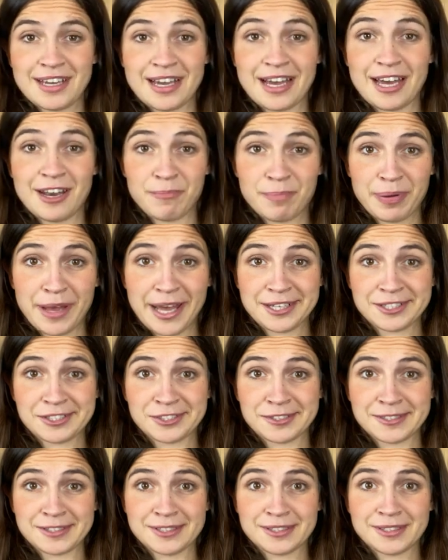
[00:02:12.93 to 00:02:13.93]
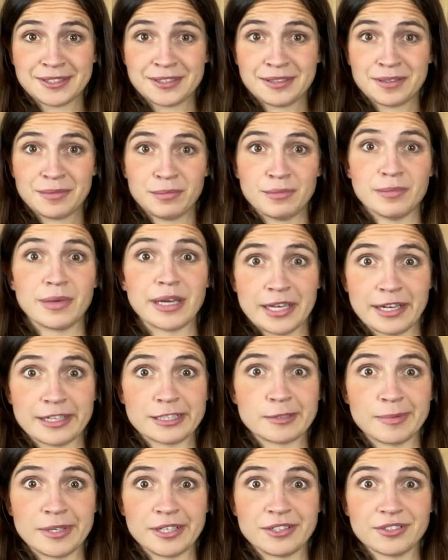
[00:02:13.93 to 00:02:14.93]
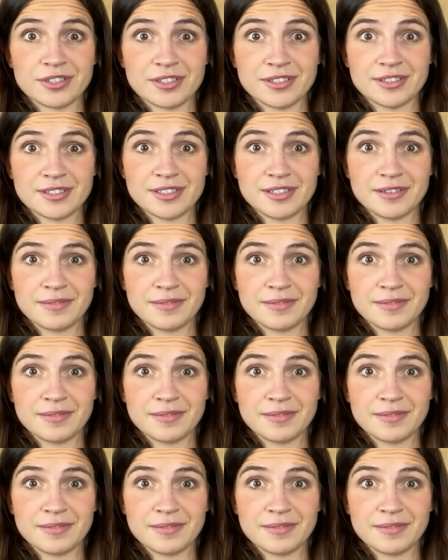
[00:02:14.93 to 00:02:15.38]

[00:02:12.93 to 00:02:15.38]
and petrol make explosions.